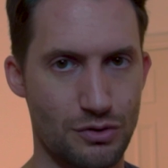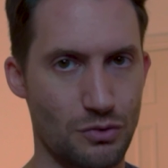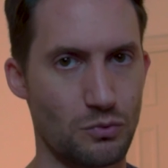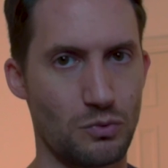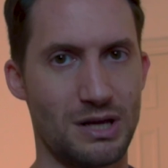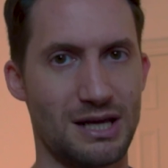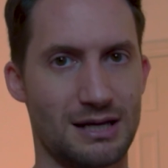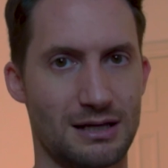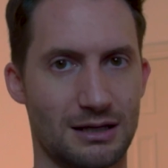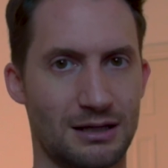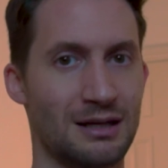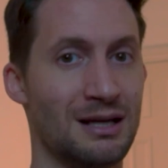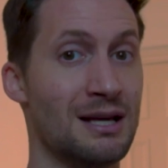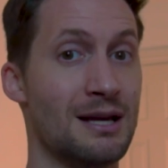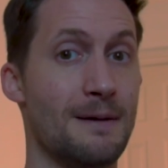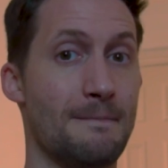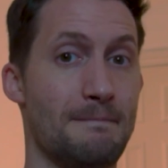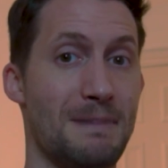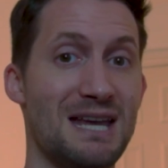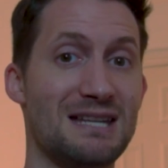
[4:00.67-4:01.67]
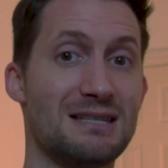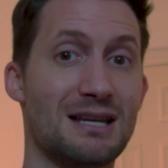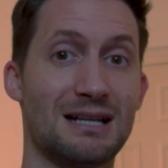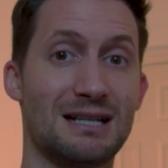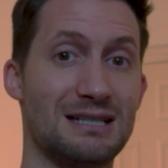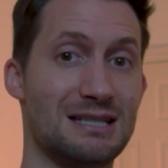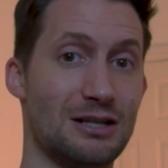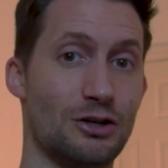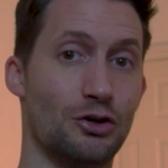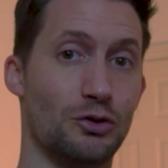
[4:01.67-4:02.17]
that we can
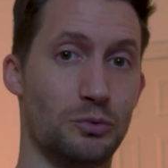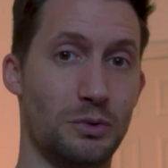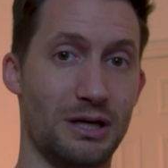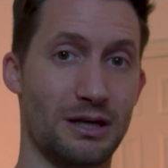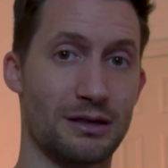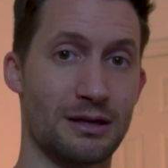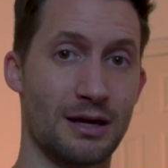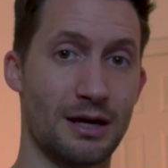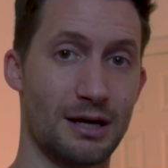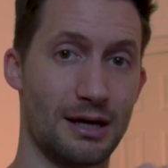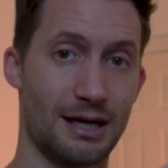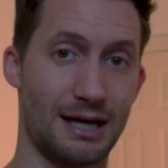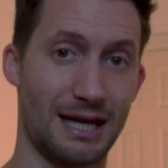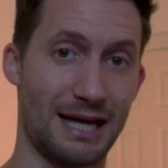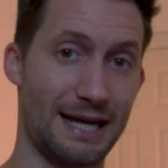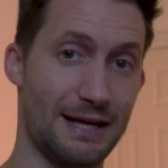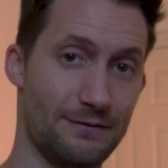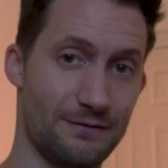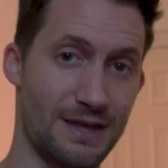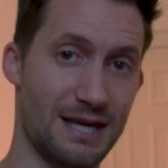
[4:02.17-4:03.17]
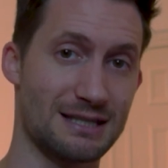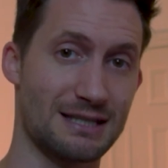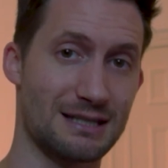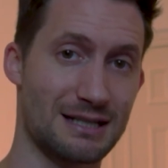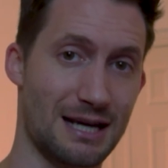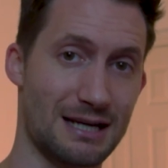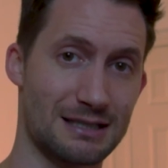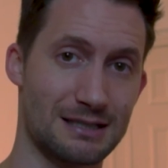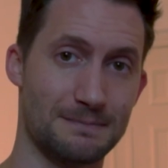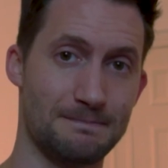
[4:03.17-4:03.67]
basically deal with if there's a
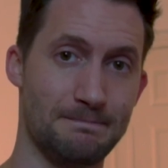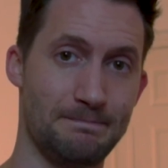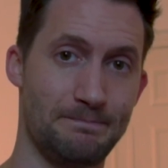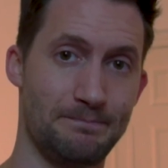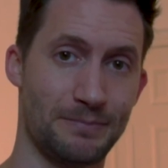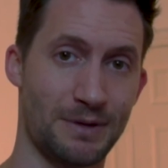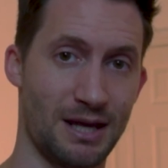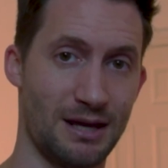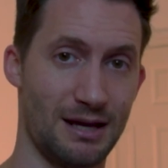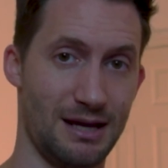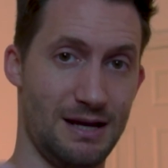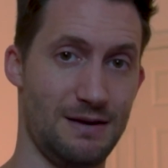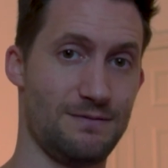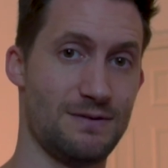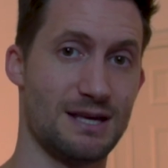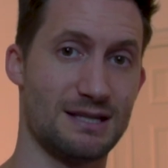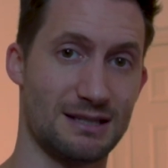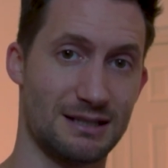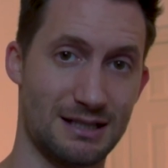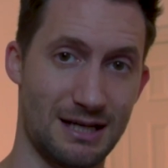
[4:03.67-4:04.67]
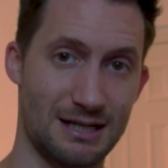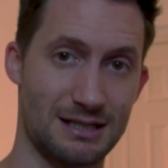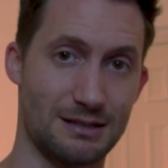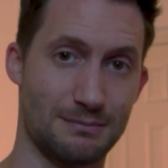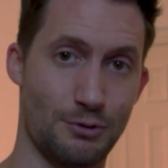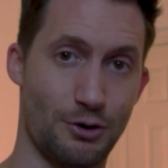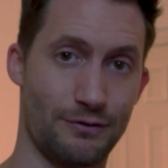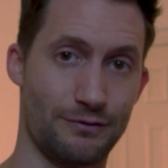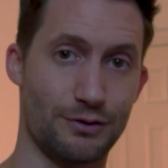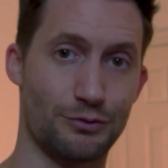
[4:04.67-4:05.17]
datum, if there's a
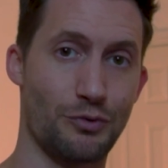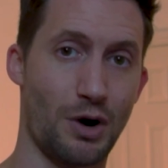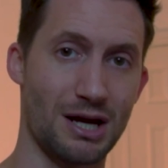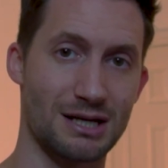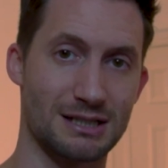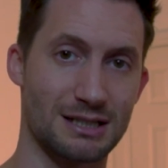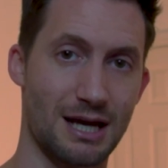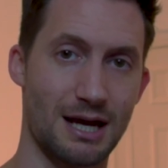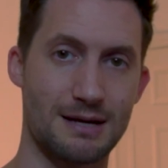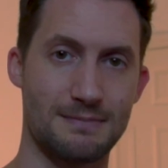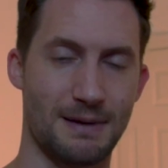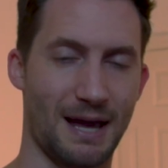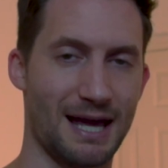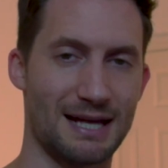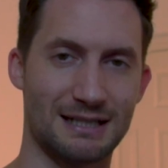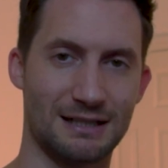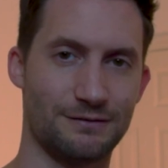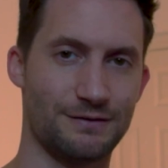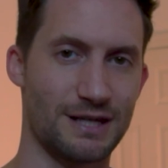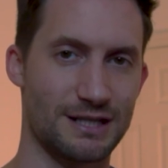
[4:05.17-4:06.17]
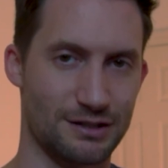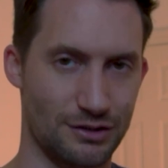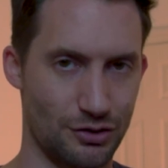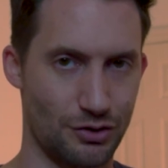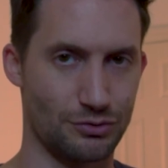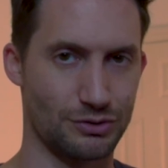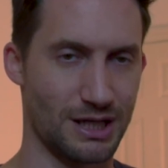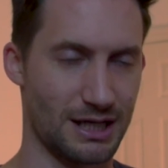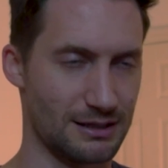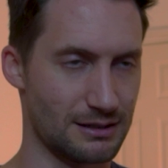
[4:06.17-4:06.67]
datum of the right type, and if there's
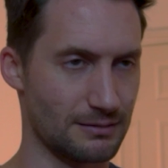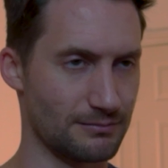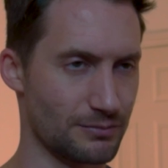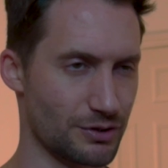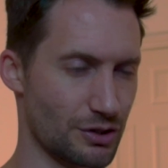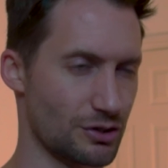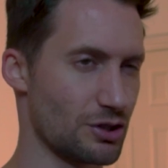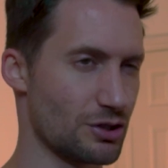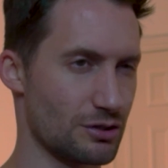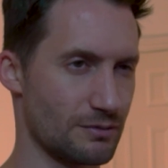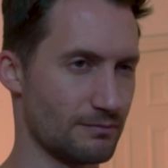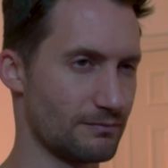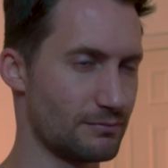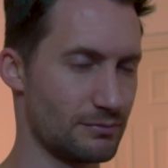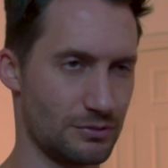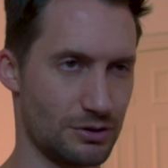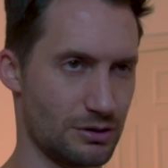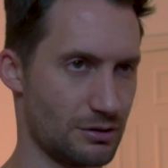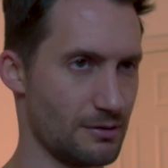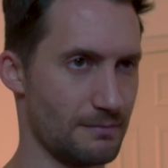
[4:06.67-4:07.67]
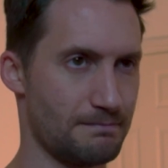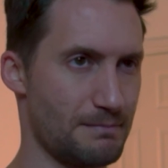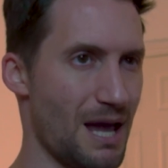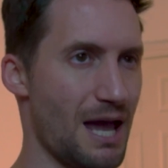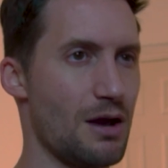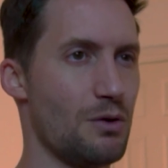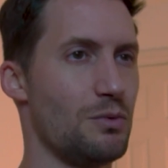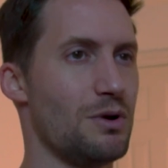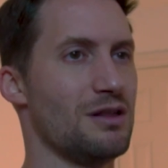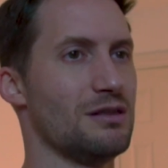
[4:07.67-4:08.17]
no datum. So just
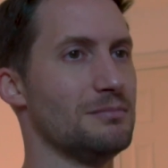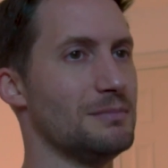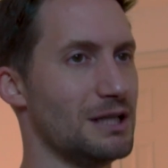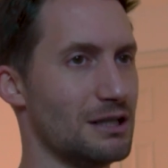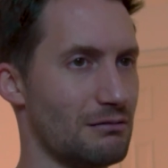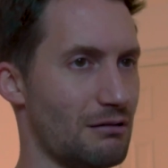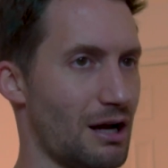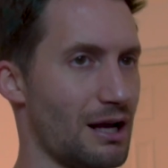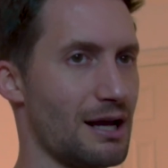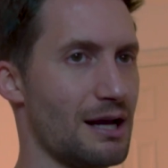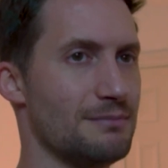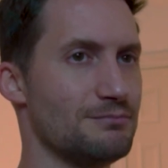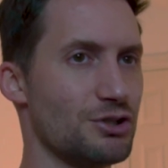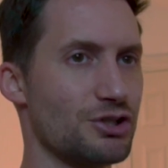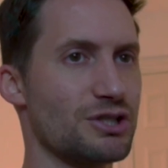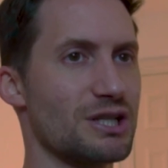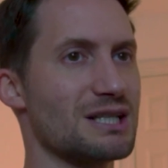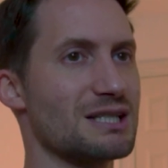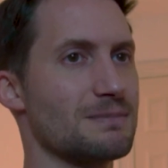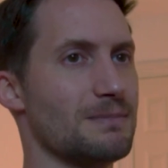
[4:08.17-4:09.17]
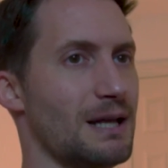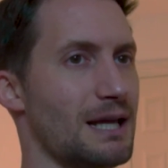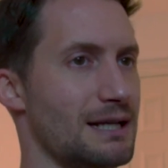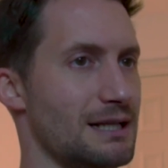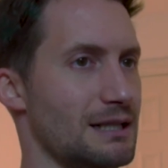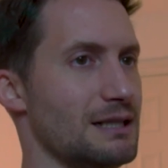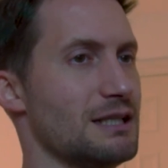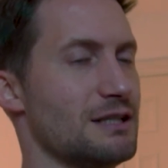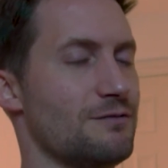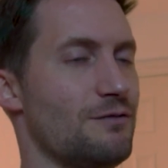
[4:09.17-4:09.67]
bear with me, all right? I'm just
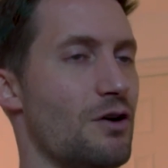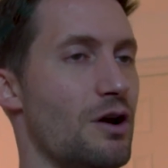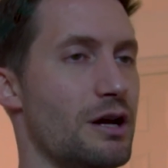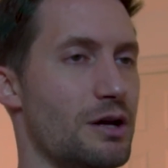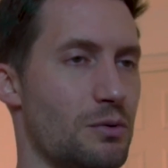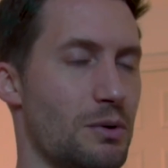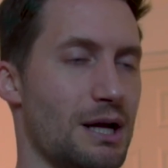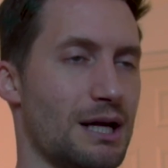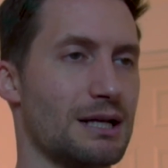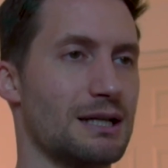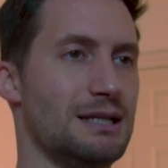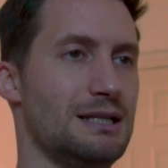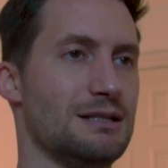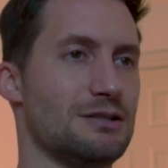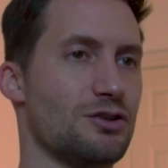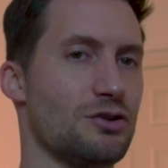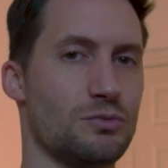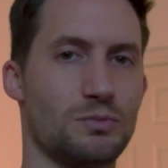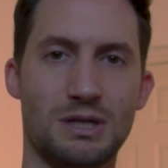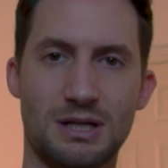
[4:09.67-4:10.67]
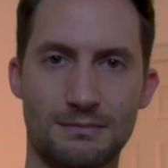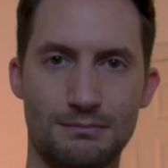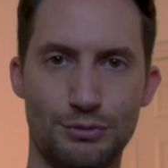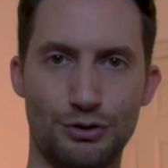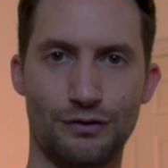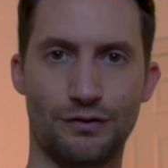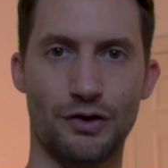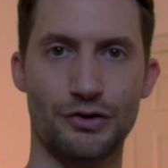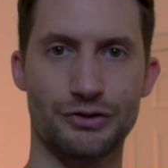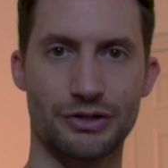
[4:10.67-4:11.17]
explaining this very quickly so that we can
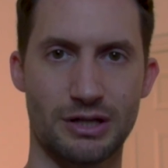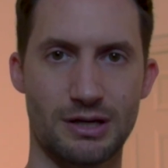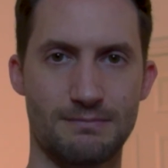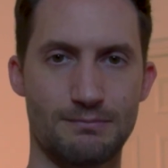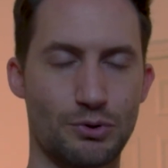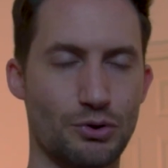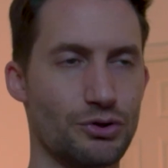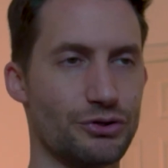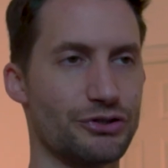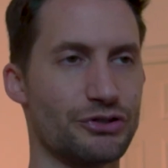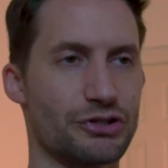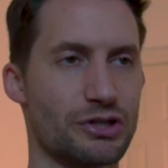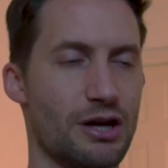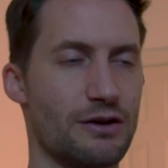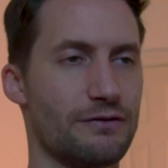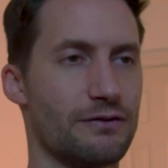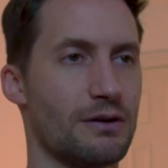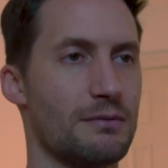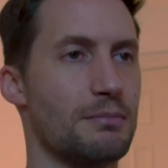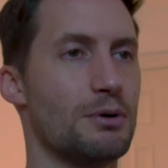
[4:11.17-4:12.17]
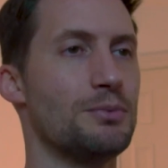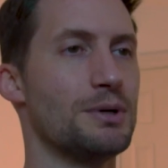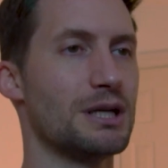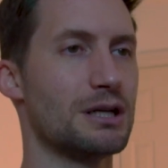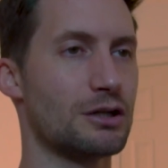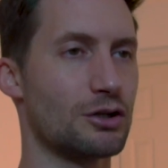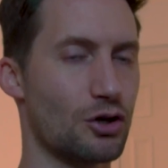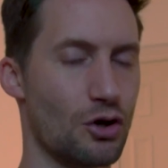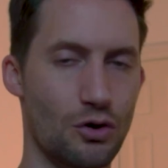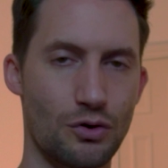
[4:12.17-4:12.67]
move on to the important stuff, but we're
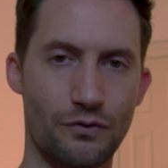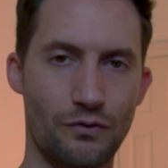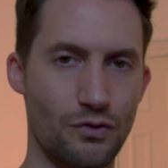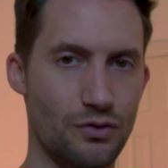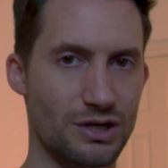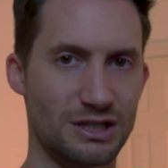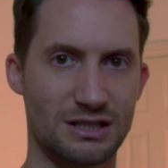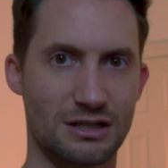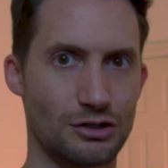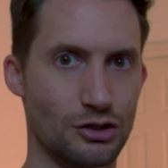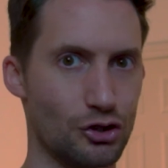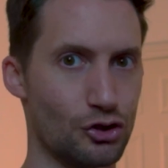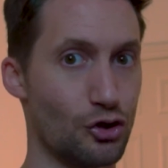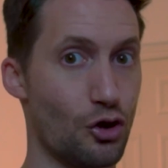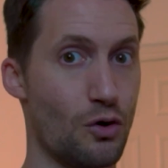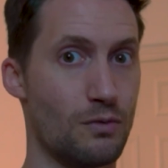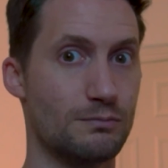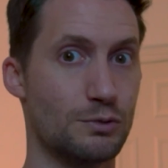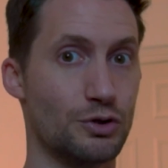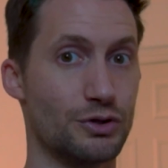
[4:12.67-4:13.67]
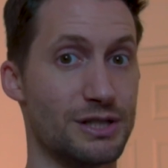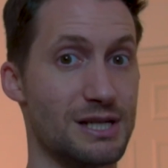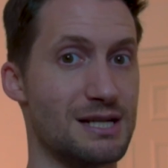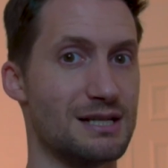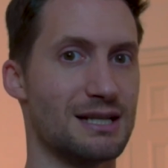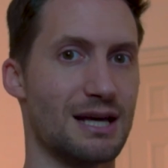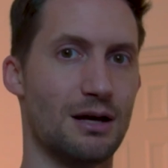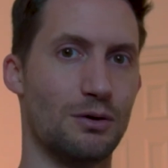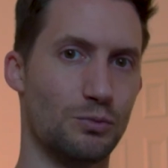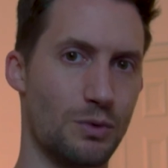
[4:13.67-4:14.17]
gonna go through this in a lot more
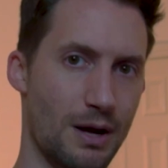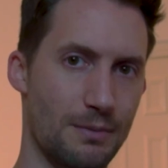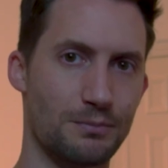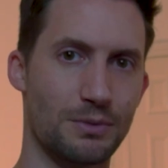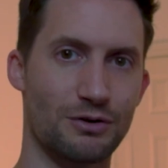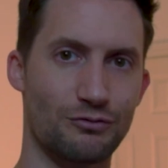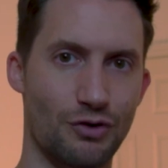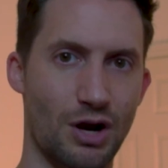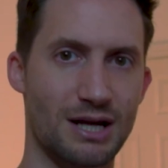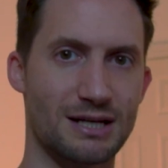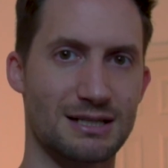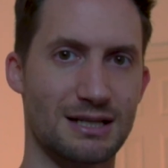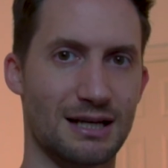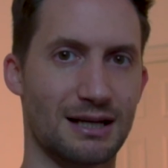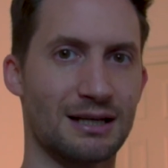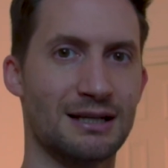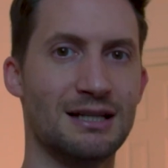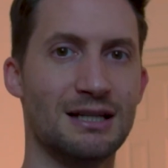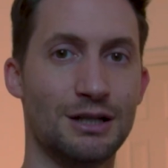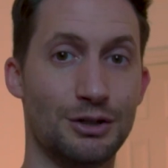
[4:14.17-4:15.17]
detail when we're writing